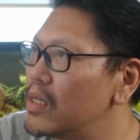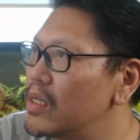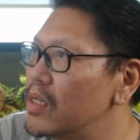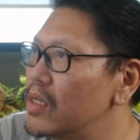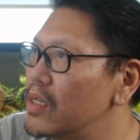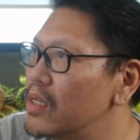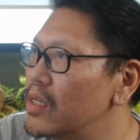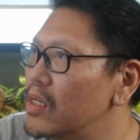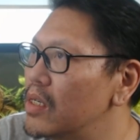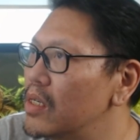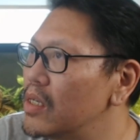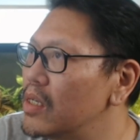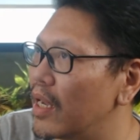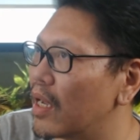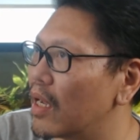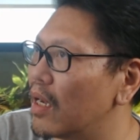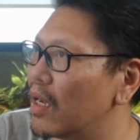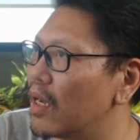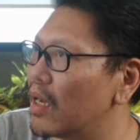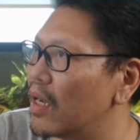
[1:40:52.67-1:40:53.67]
to like
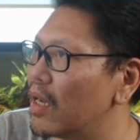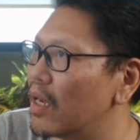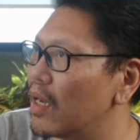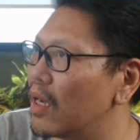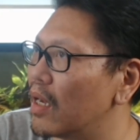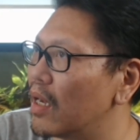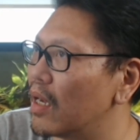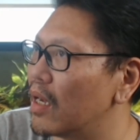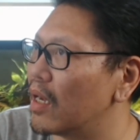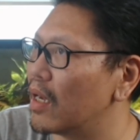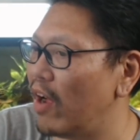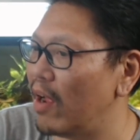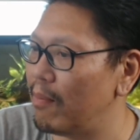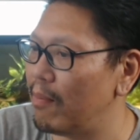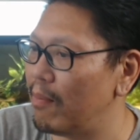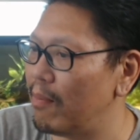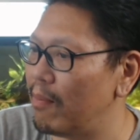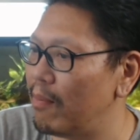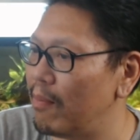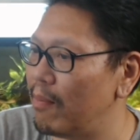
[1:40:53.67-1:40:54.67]
4 or 5
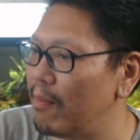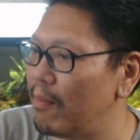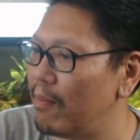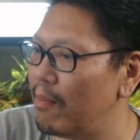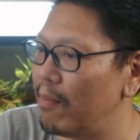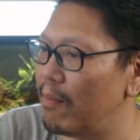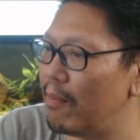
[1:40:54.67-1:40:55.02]
parts.